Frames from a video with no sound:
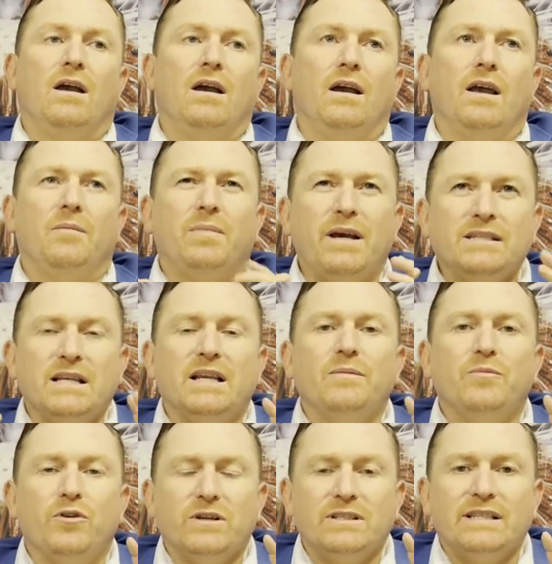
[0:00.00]
it basically
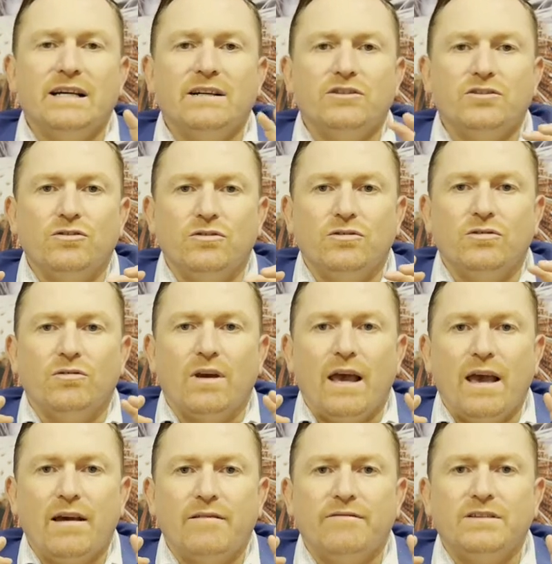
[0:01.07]
boils down to, you
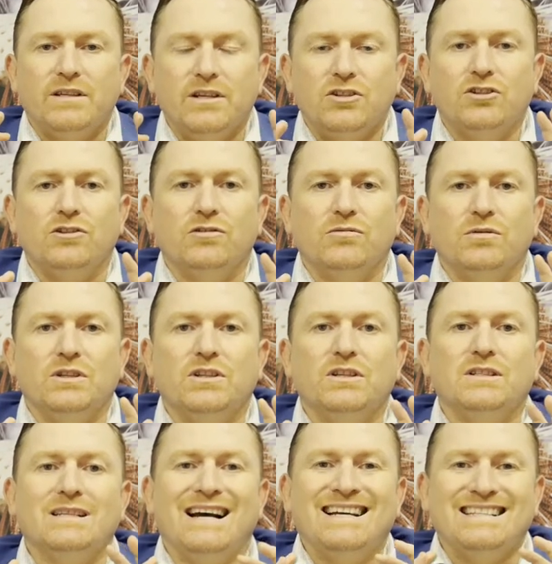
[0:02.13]
have tissue which
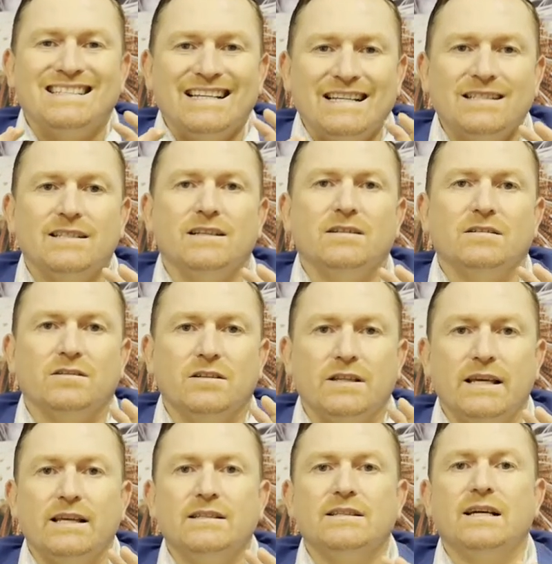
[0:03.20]
is identical to
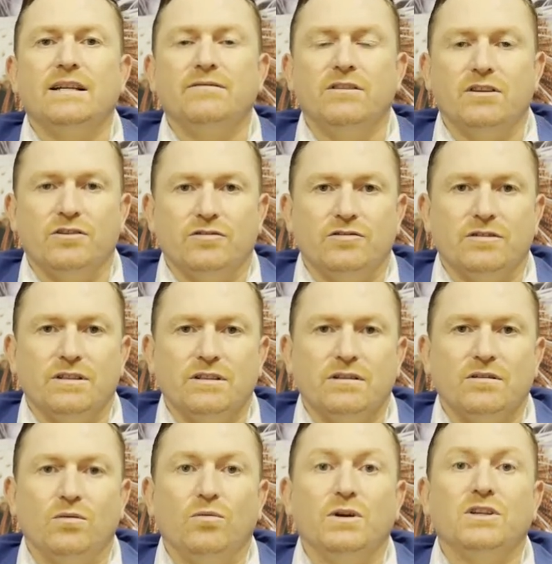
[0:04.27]
the inside of the uterus,
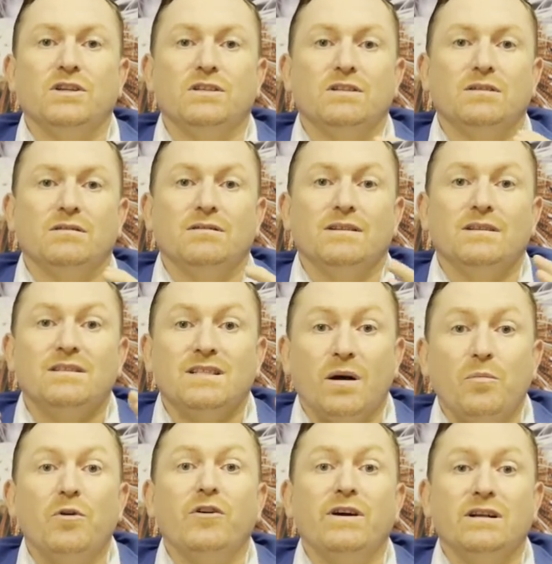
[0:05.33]
which is
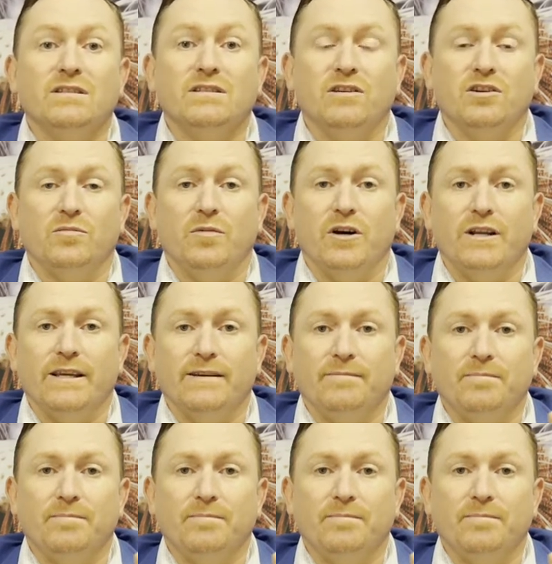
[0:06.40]
somewhere else in your body.